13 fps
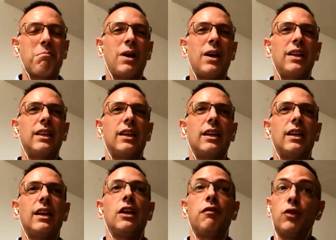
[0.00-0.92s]
But
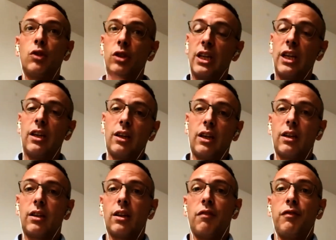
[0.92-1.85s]
if
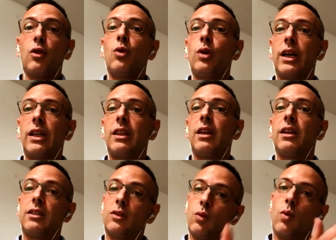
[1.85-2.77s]
you look at
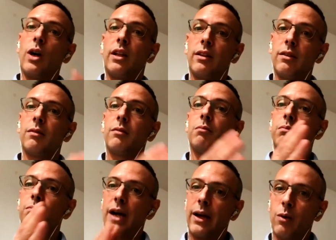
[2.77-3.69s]
things one
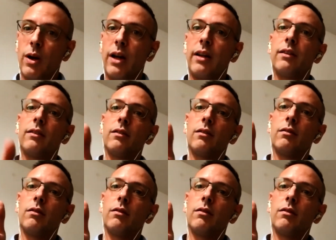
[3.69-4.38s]
by one,